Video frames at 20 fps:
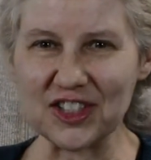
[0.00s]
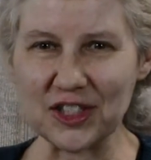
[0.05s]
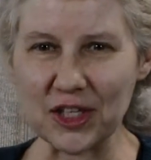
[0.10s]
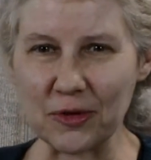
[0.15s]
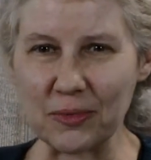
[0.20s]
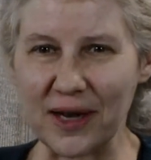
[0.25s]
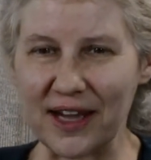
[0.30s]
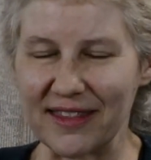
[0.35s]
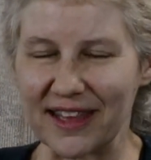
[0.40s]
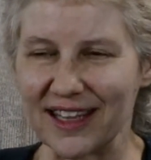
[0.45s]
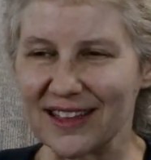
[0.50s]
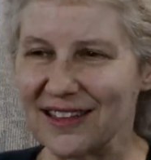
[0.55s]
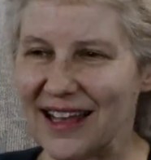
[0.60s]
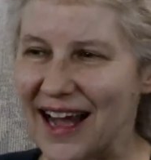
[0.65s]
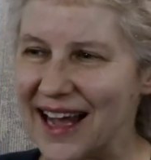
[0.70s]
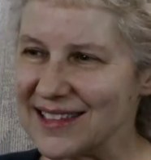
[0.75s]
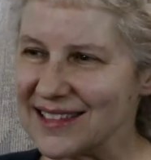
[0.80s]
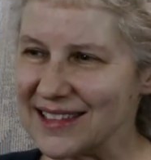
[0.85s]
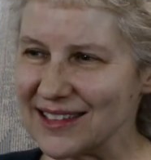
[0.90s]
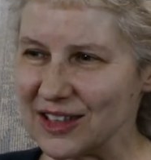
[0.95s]
So by the
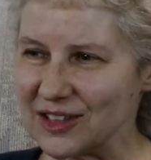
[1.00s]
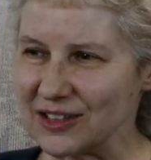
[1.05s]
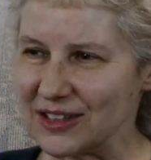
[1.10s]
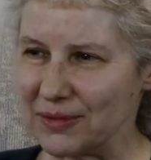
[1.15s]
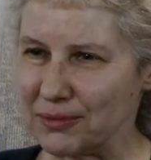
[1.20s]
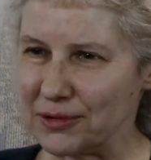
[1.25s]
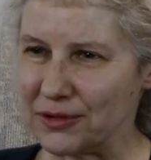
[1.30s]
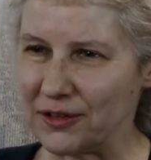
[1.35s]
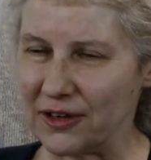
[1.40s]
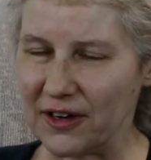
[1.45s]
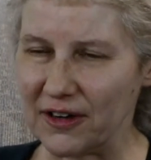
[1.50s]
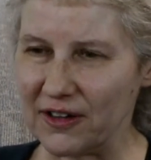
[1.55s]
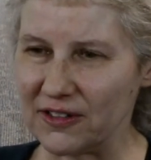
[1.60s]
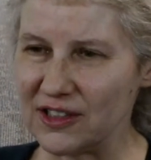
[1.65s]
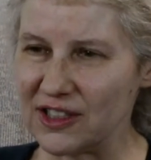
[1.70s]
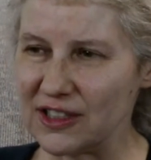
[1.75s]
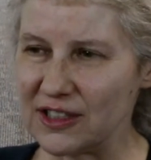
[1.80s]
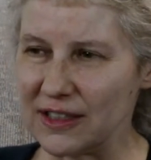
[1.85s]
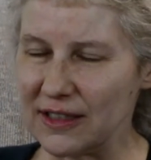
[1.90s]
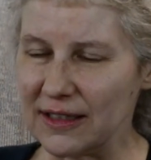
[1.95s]
classical
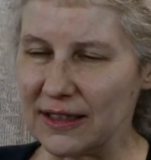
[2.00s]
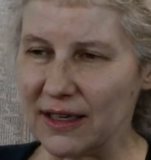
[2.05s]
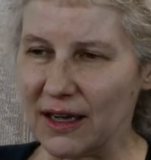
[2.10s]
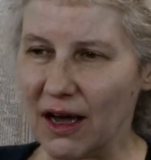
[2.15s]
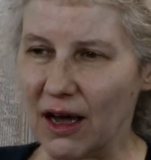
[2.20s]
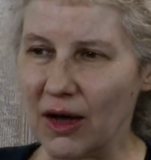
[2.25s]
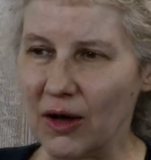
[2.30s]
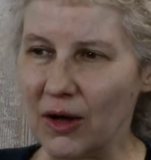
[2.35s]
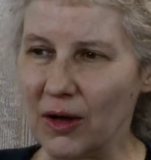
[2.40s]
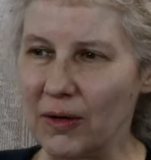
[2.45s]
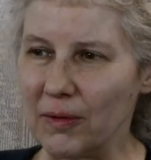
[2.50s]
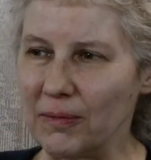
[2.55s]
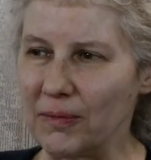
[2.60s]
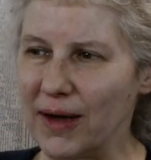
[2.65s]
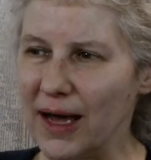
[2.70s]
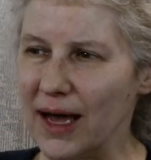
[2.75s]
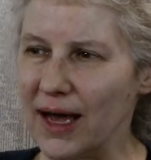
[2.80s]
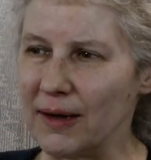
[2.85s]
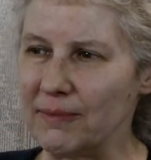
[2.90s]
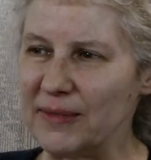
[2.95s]
approach, when